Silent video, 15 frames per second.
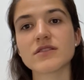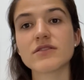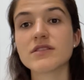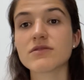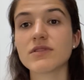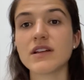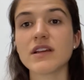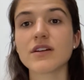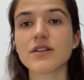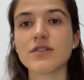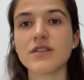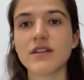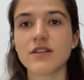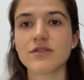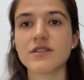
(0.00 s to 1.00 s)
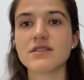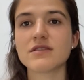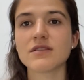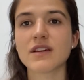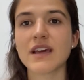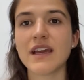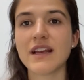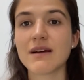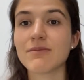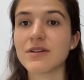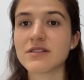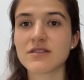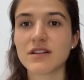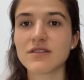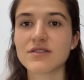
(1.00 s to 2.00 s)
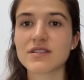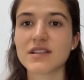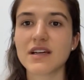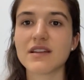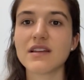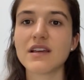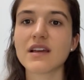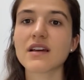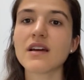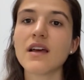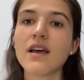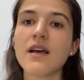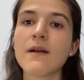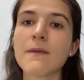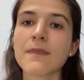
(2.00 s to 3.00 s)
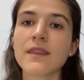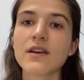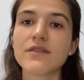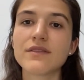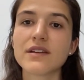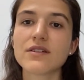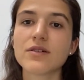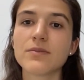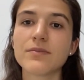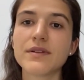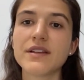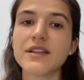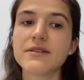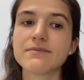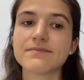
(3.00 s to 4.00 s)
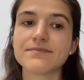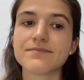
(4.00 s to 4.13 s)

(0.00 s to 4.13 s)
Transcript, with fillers: So it's really good in order to gain a better understanding of the company.